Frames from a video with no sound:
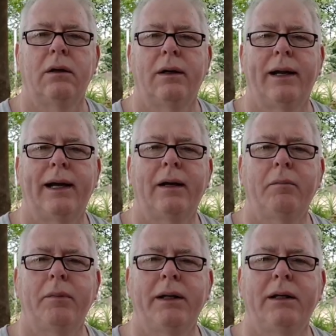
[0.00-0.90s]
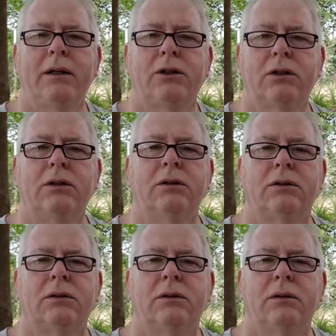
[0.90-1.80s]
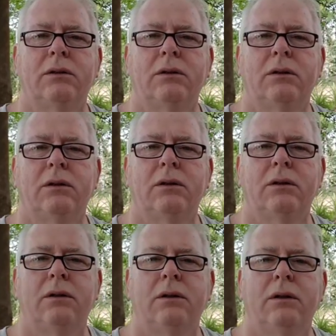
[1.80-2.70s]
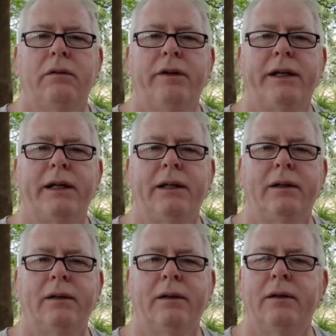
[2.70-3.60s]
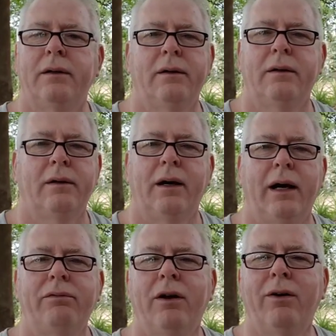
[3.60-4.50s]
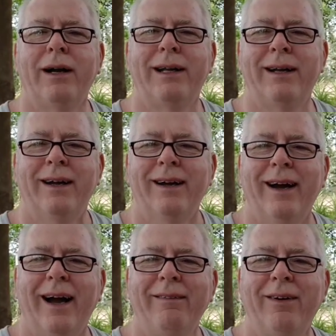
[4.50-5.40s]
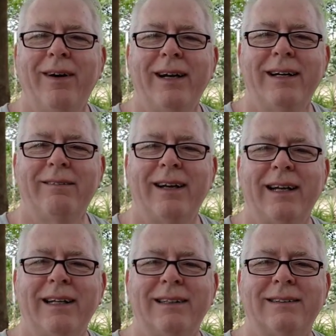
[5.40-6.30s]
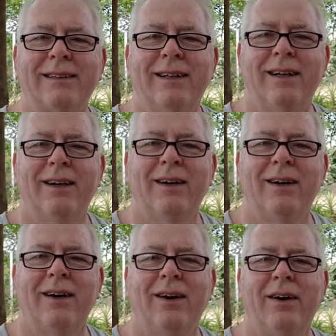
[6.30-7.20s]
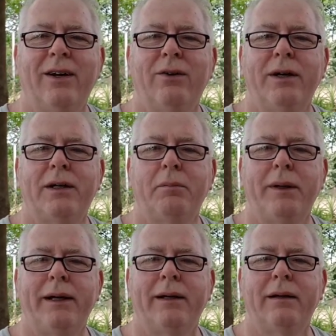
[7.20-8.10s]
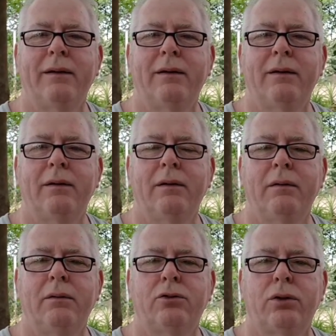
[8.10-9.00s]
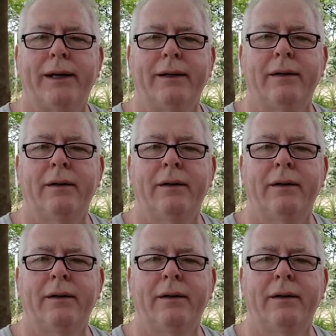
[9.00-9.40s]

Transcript: Lamingtons. Vicky. I have no idea what that is. Are you going to meet Trent?